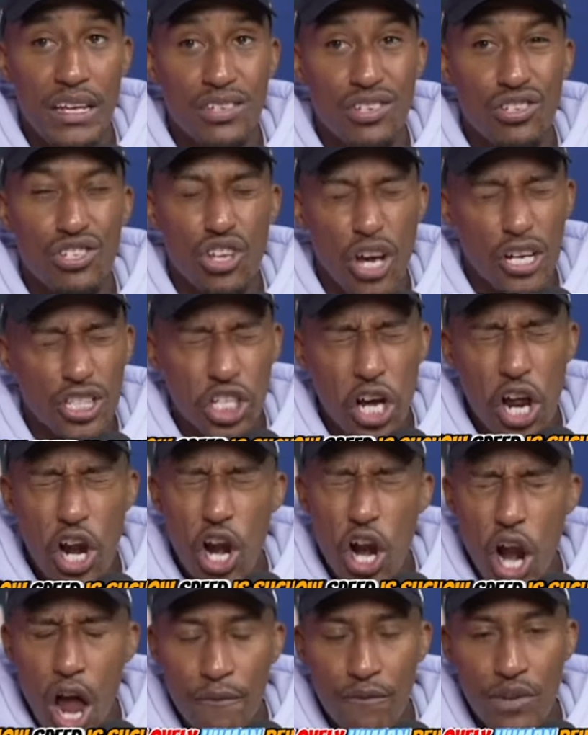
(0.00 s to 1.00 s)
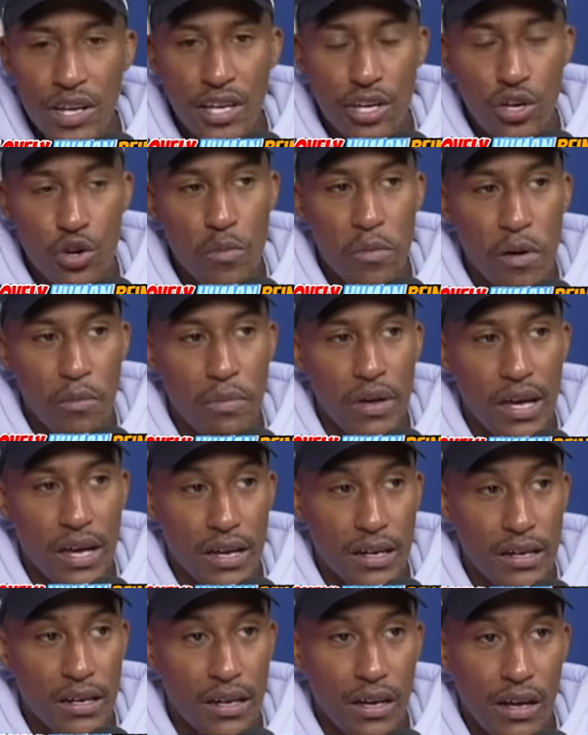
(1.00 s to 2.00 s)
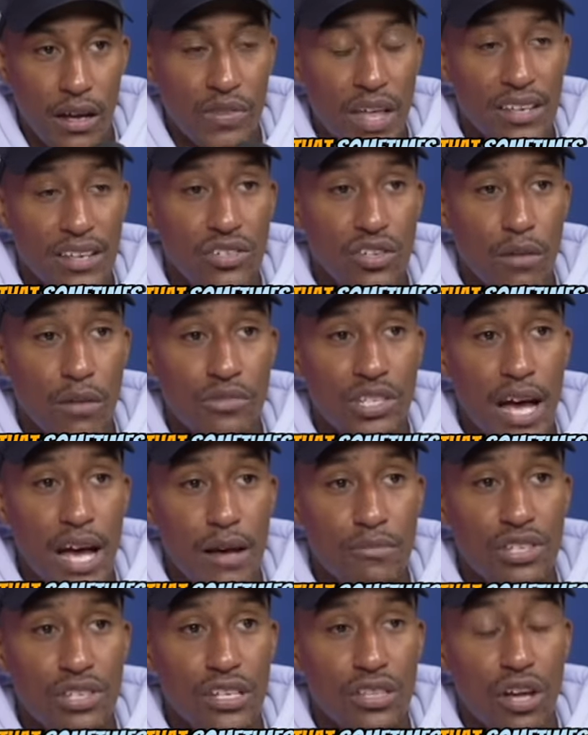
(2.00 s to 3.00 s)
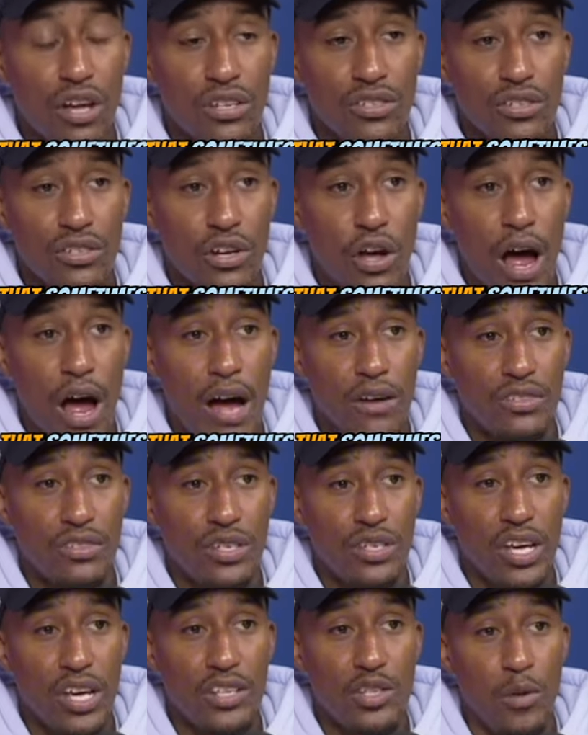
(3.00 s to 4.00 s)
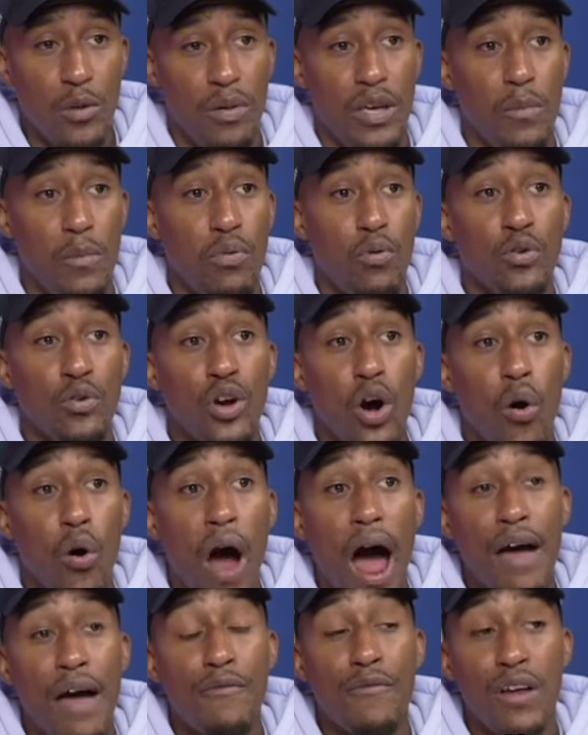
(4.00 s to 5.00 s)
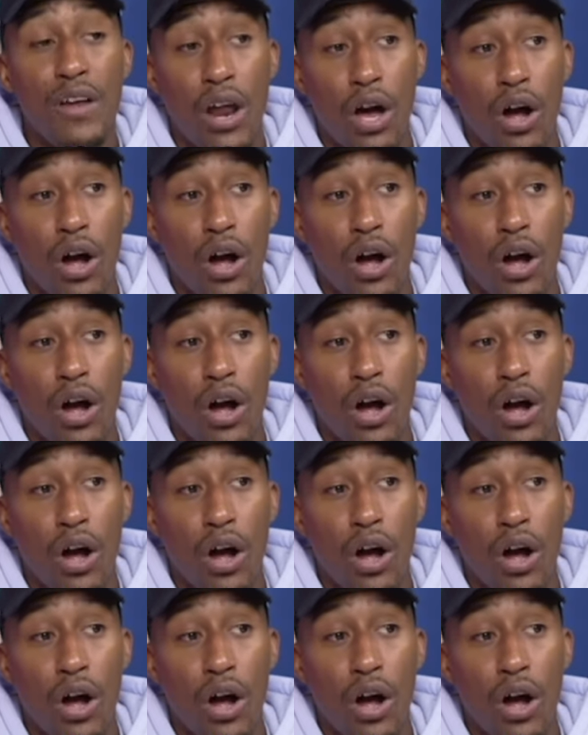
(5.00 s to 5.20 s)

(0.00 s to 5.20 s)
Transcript: is such a lovely human being that sometimes he doesn't know how to say to people, yo, I feel